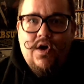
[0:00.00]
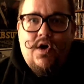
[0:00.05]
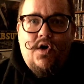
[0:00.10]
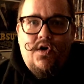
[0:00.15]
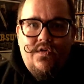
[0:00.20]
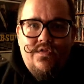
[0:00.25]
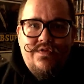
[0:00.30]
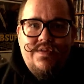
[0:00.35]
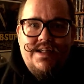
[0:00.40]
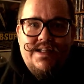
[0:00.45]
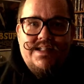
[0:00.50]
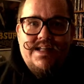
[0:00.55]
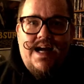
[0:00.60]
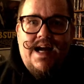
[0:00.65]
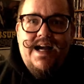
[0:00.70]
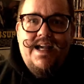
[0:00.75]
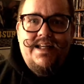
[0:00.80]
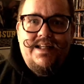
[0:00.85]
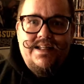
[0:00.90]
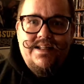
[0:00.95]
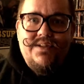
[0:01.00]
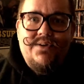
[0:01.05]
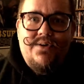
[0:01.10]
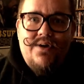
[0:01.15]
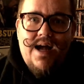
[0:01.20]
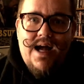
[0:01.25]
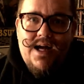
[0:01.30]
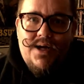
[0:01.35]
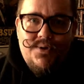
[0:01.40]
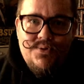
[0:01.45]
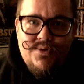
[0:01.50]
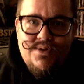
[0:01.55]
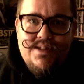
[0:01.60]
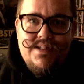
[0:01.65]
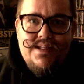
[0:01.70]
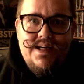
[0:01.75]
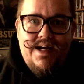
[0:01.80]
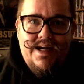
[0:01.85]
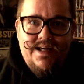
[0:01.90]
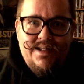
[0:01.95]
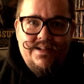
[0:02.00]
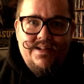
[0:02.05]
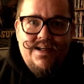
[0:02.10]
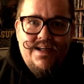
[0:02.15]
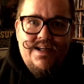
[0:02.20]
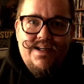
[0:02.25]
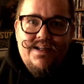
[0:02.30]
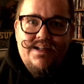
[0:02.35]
on this island or outside,